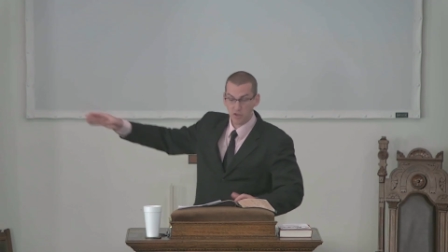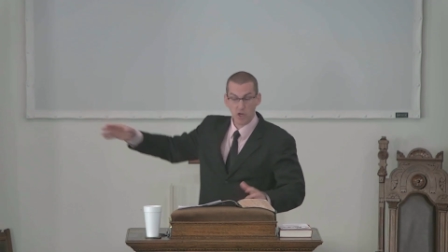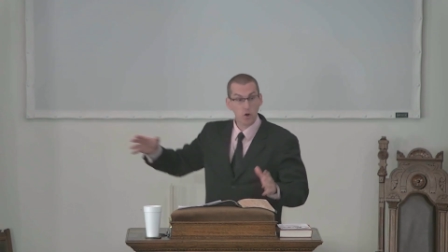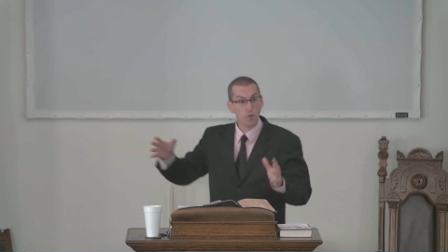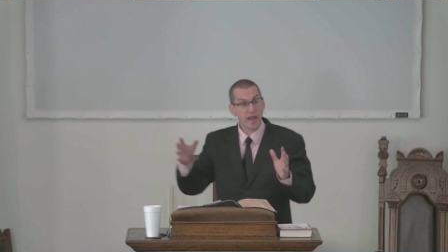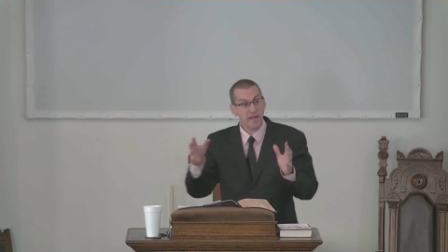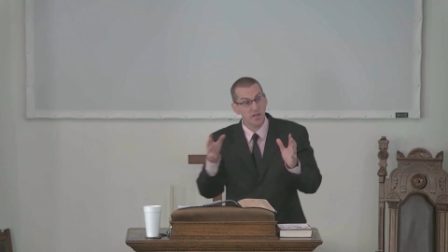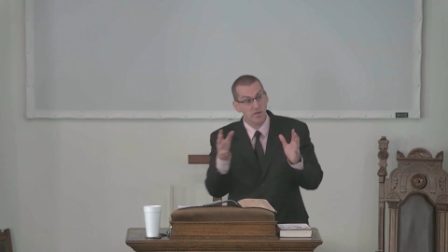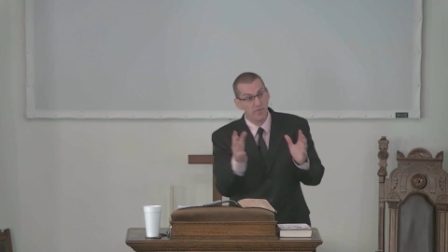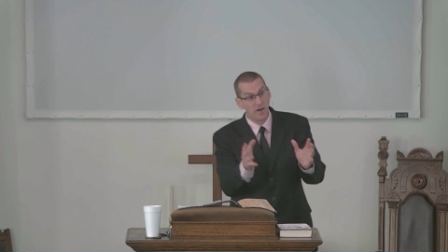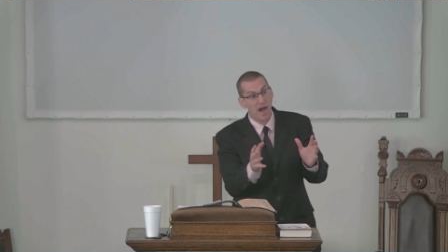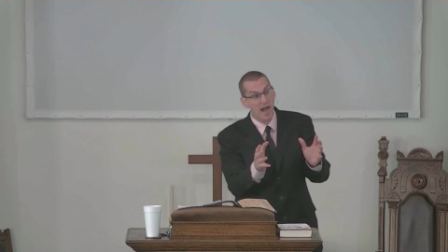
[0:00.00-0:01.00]
There's a great
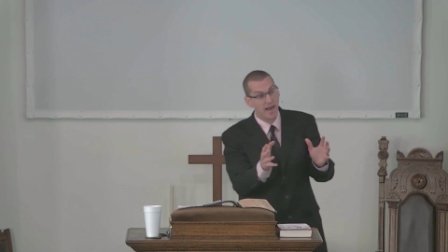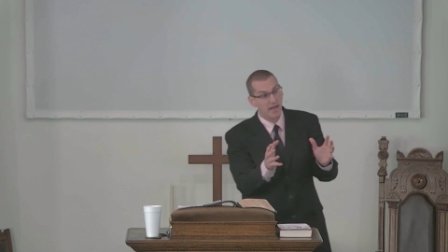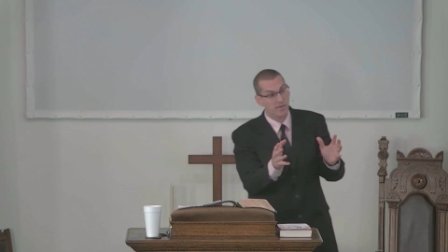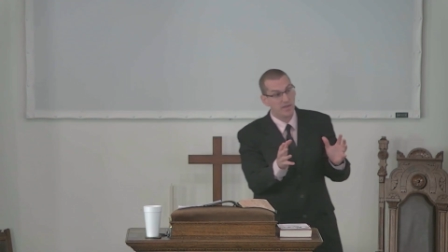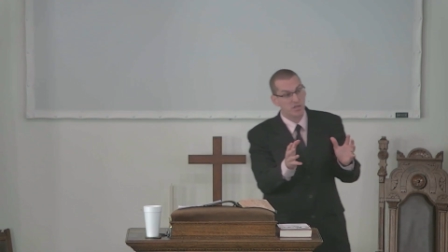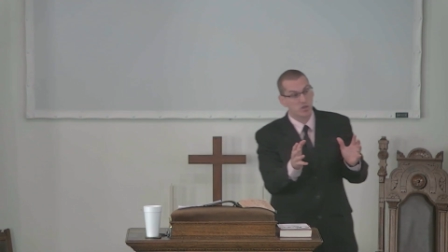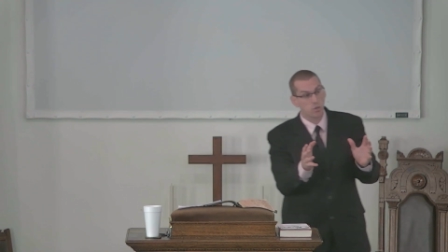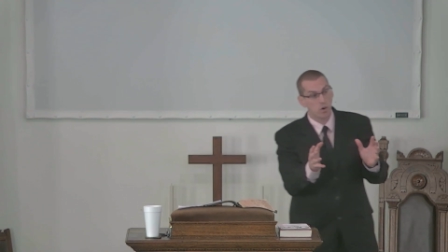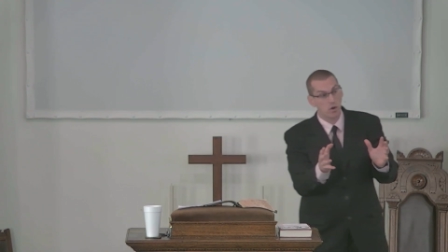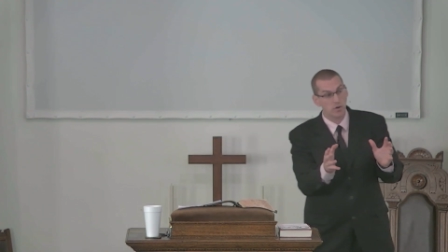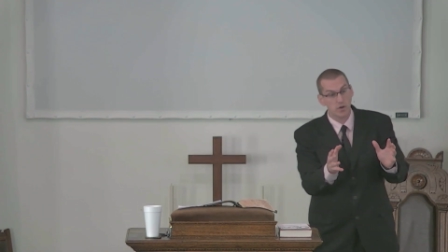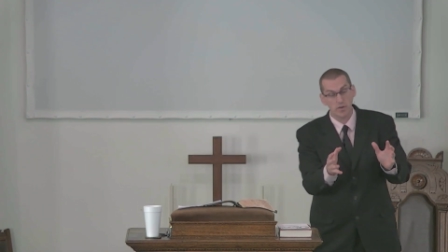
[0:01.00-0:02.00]
divide in this
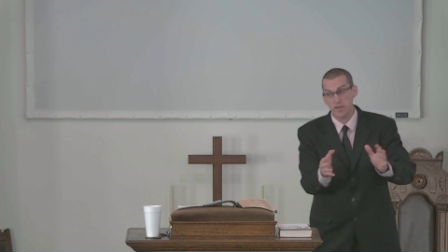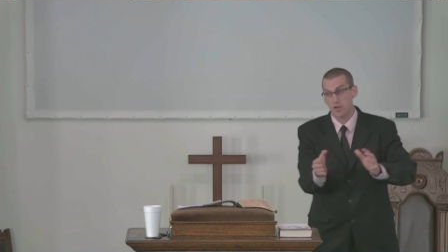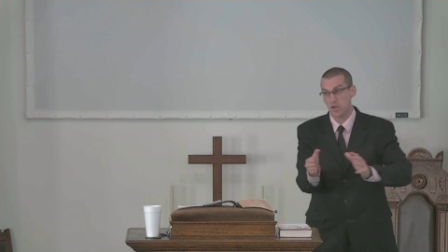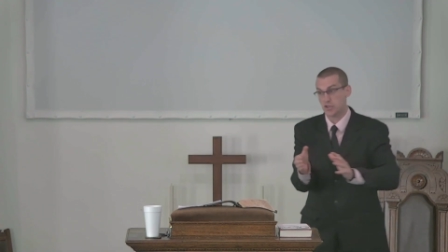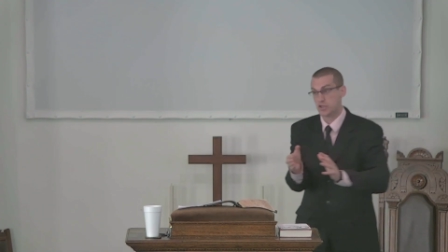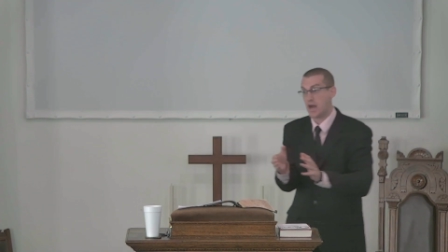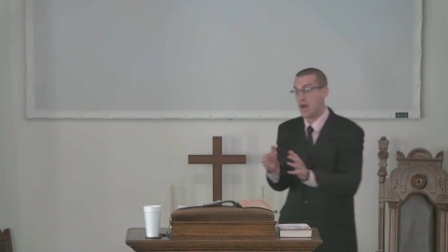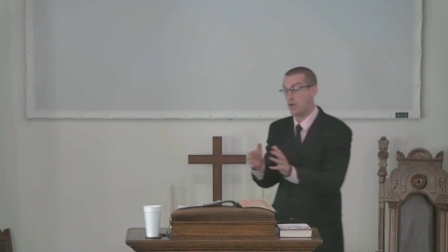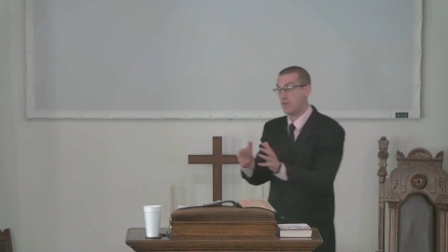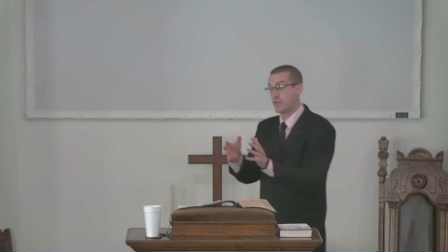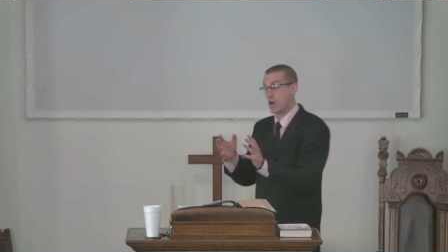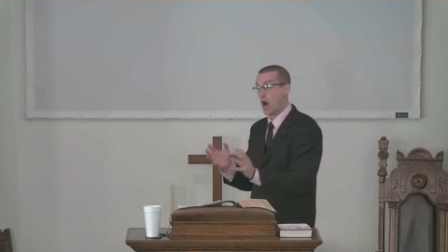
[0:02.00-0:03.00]
world. You're either a
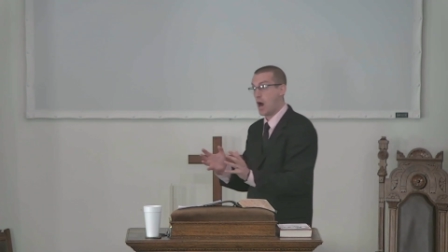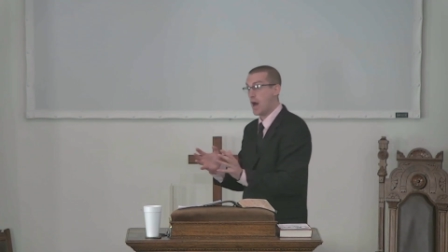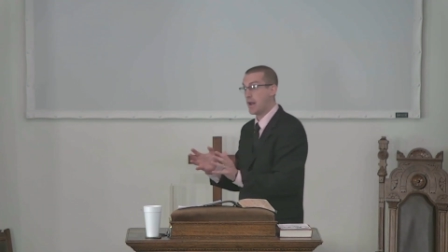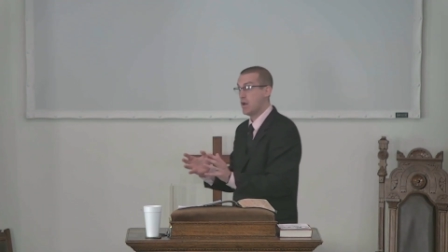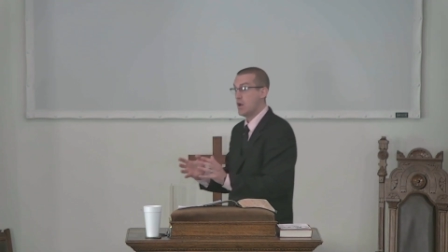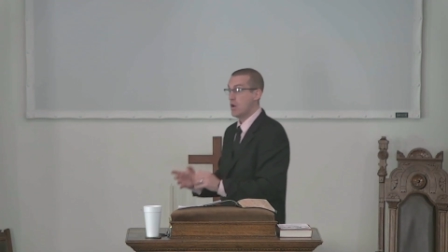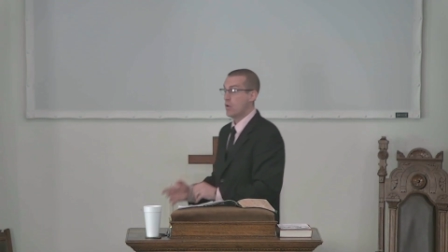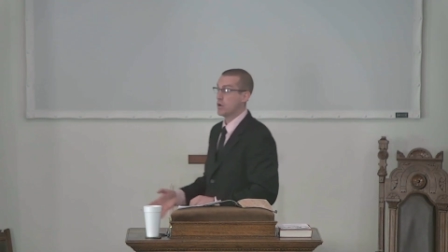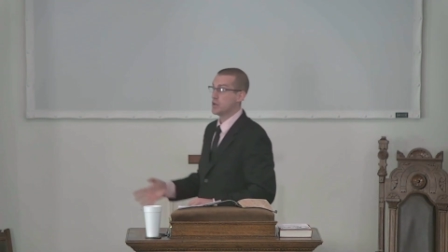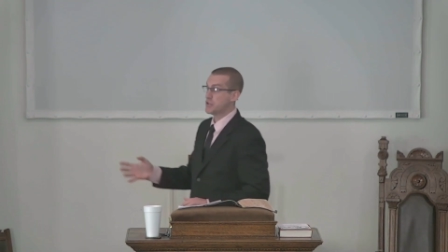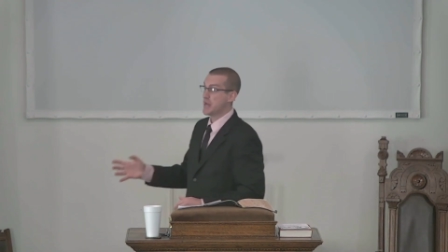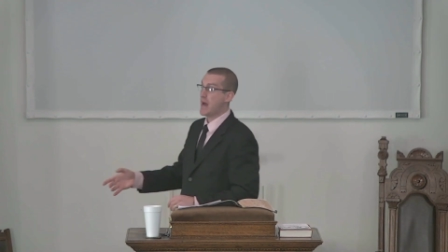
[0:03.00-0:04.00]
child of God
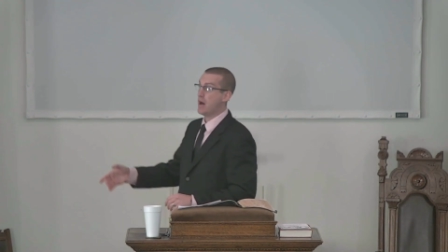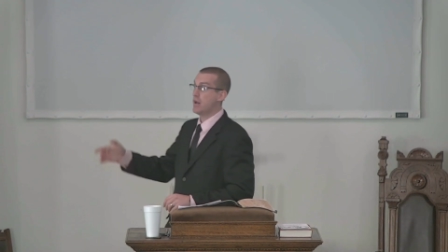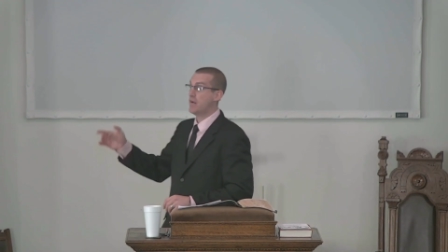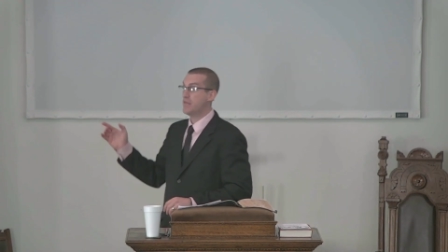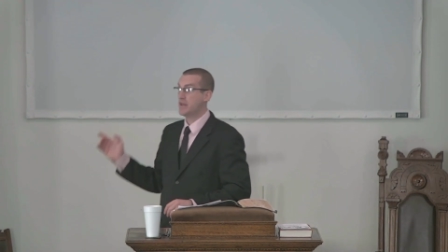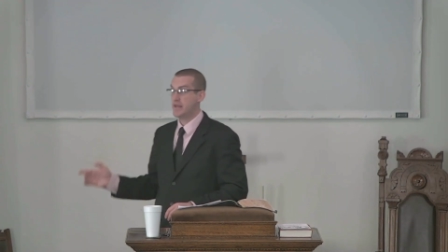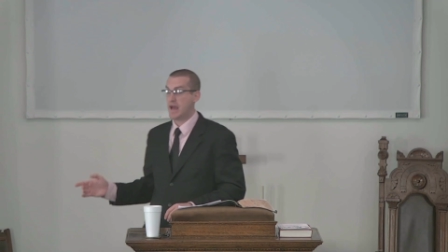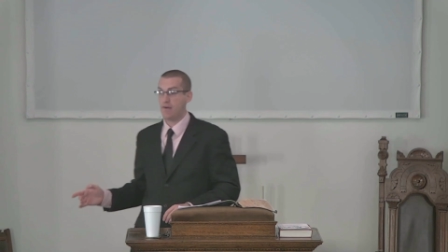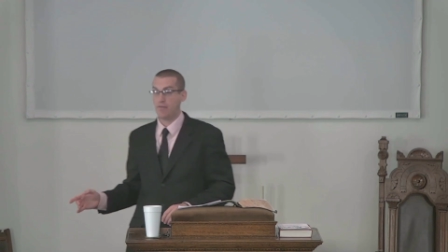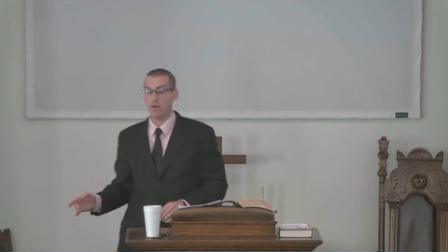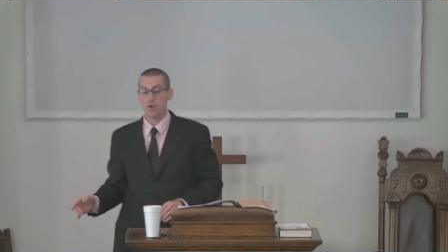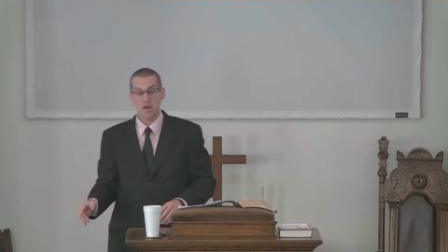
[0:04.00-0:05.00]
or a child of the
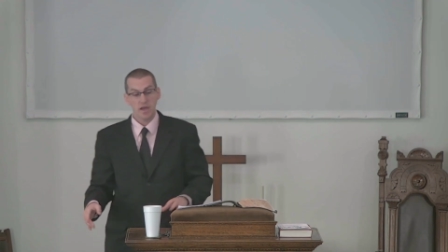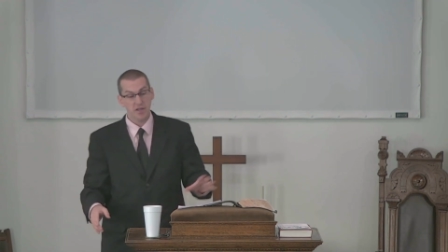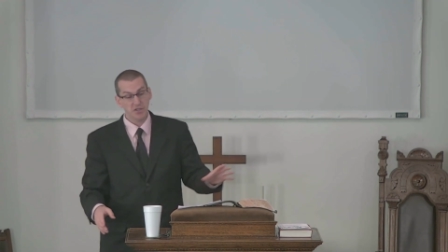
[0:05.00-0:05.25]
devil.